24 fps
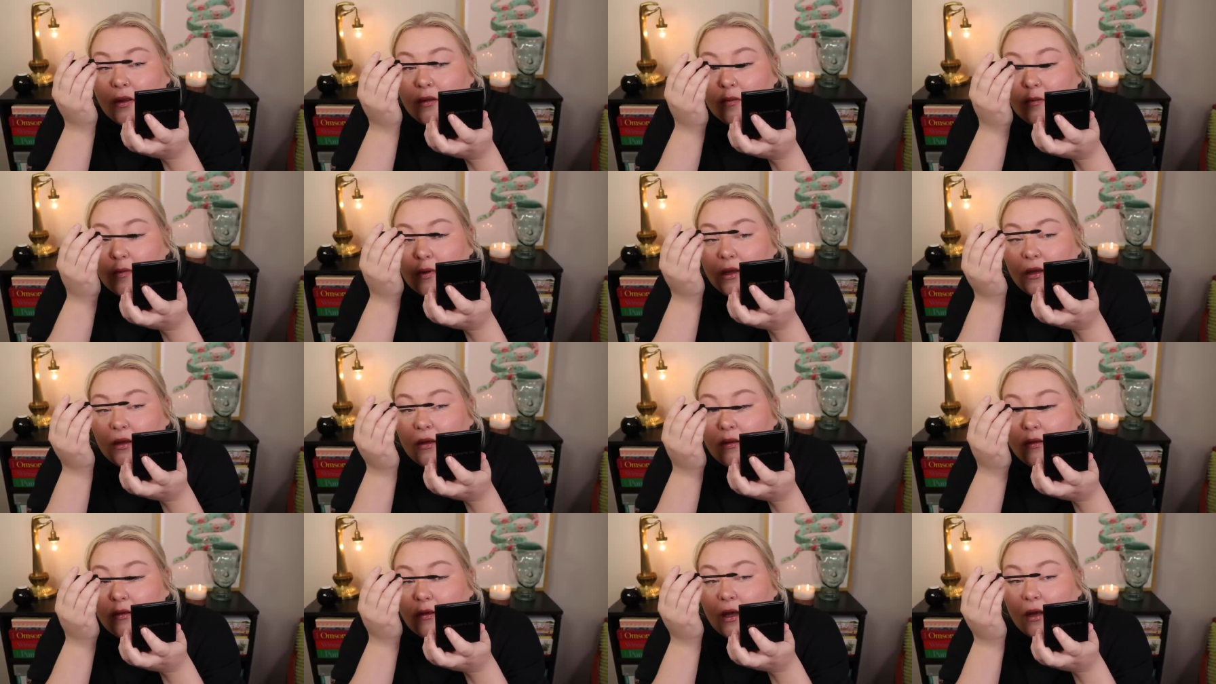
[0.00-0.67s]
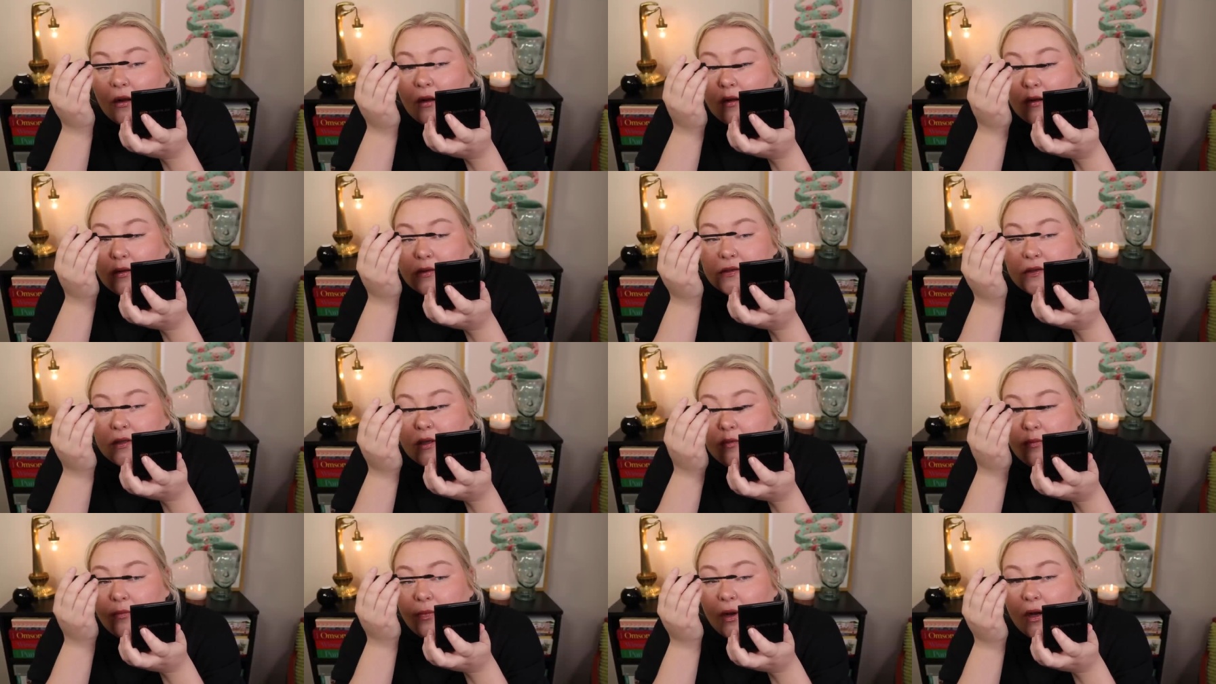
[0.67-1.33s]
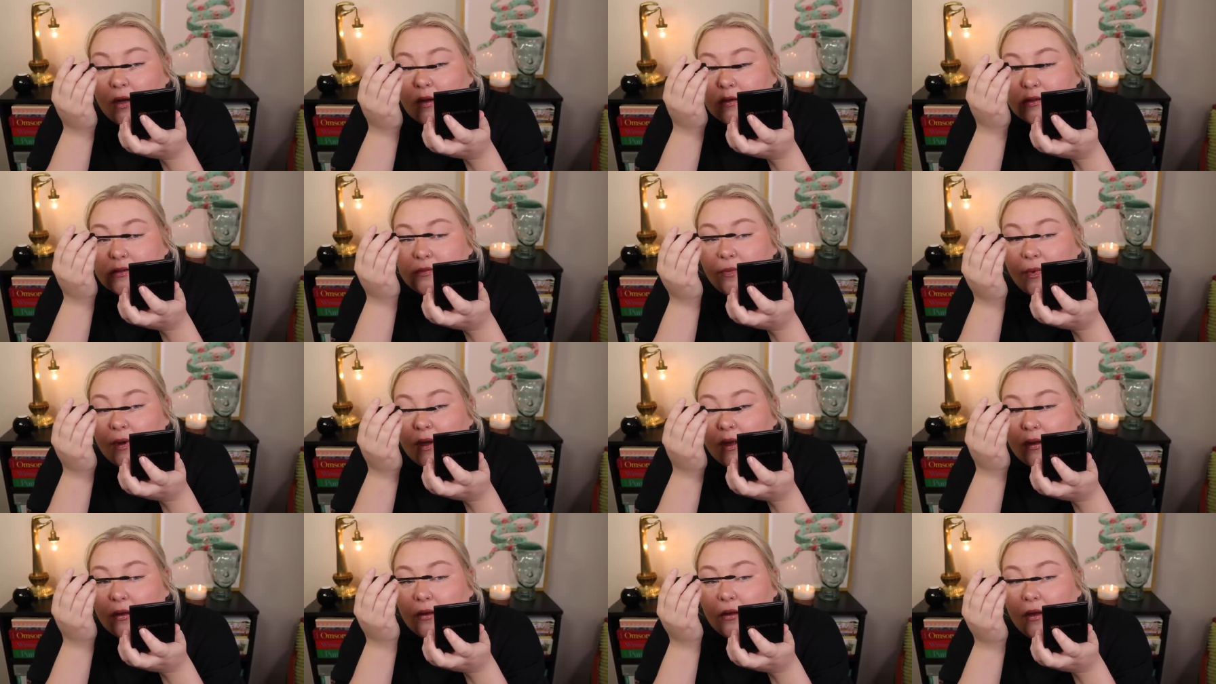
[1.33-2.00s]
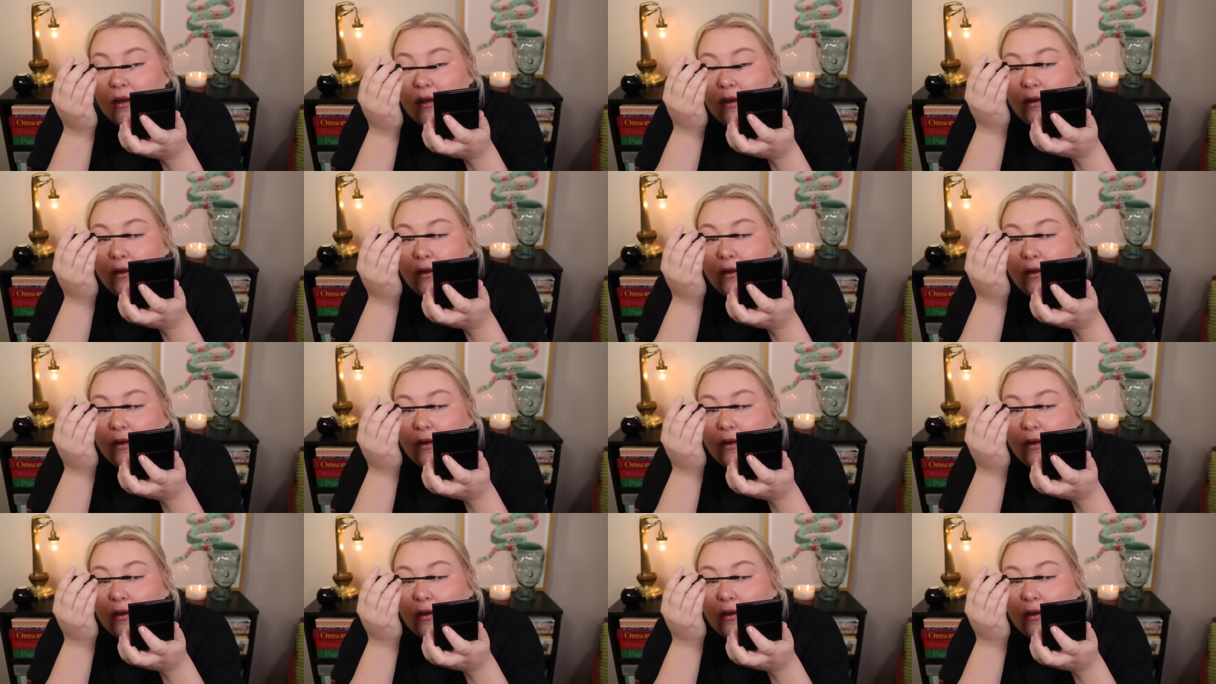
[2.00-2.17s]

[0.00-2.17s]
Let me get on a soapbox, but